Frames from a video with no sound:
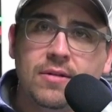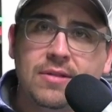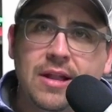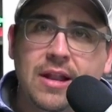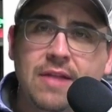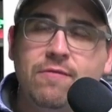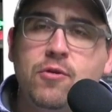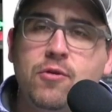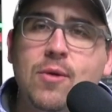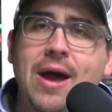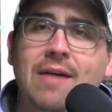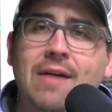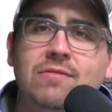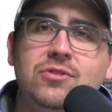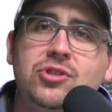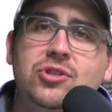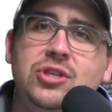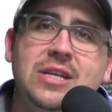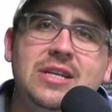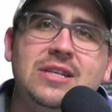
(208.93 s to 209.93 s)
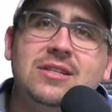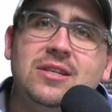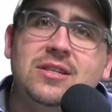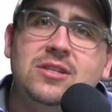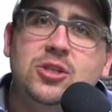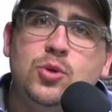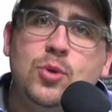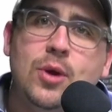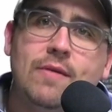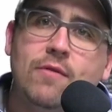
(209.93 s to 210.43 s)
that if you have
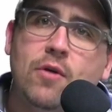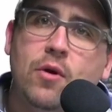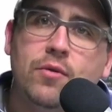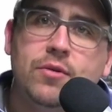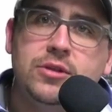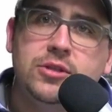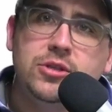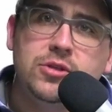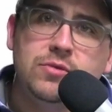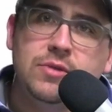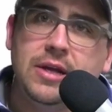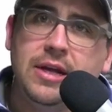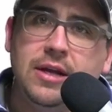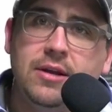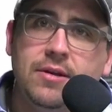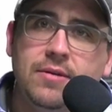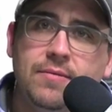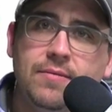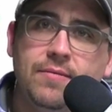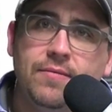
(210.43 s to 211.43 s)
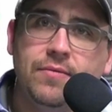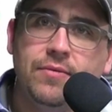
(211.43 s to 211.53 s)
Jesus, you have all that you need?